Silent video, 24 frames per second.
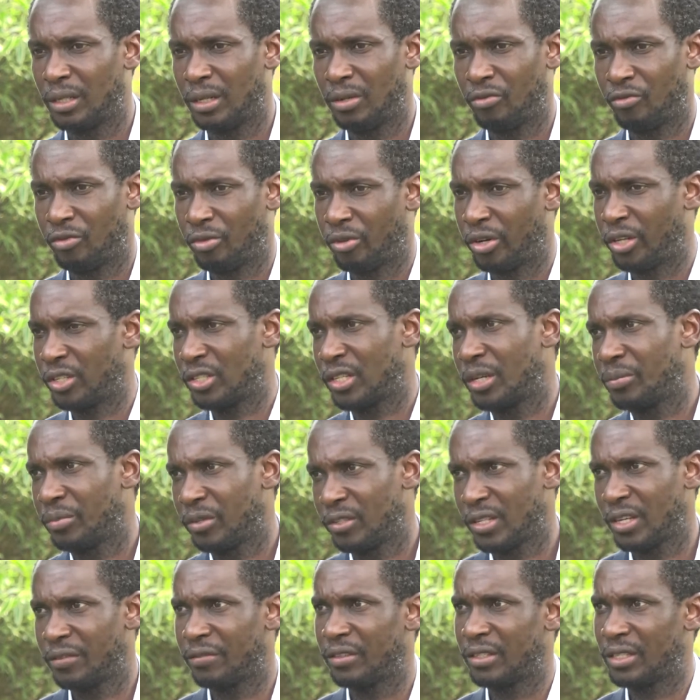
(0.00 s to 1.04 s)
for example, a
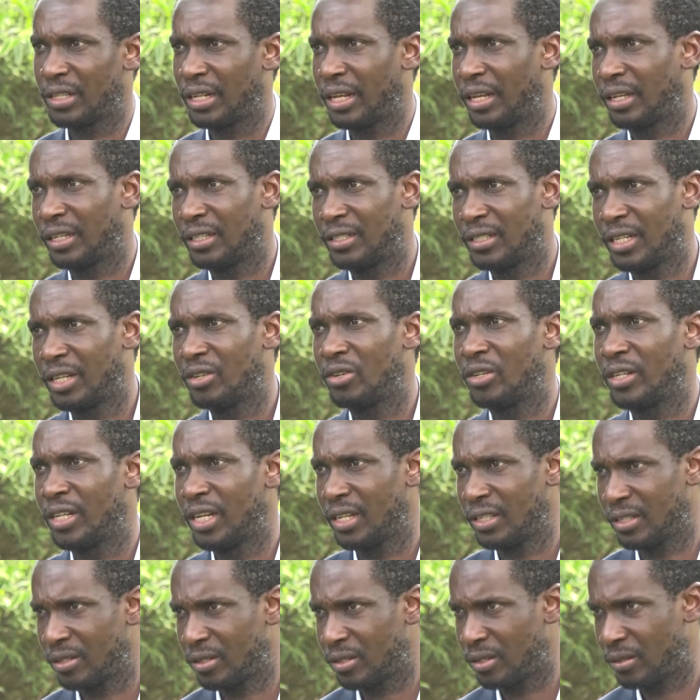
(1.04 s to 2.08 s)
service like Zeno
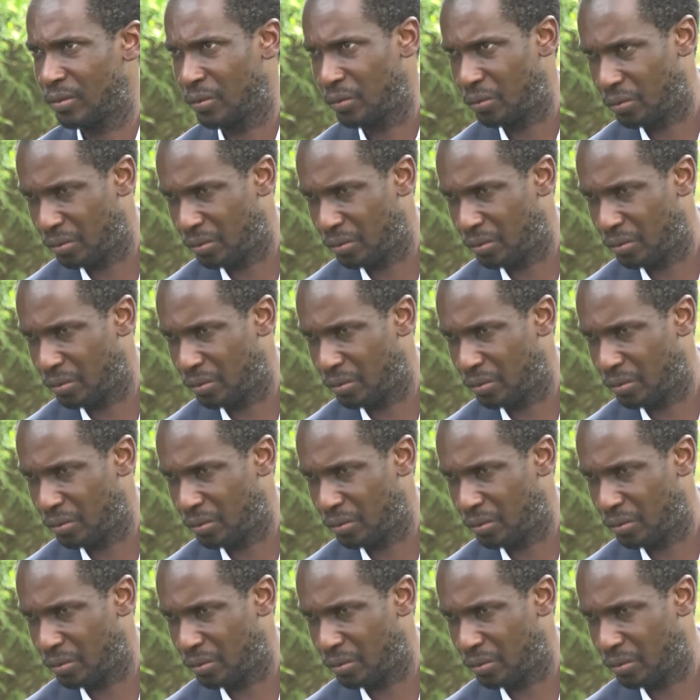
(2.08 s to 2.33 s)
does,